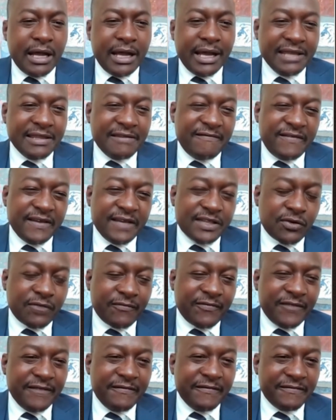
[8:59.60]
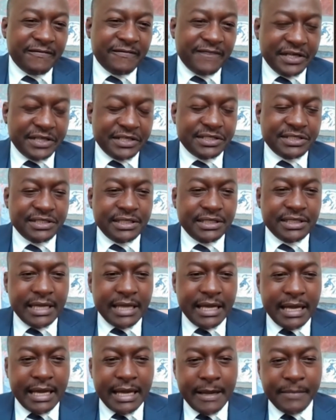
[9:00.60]
in the face of
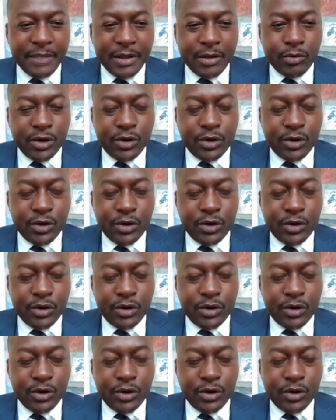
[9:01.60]
inflation. We're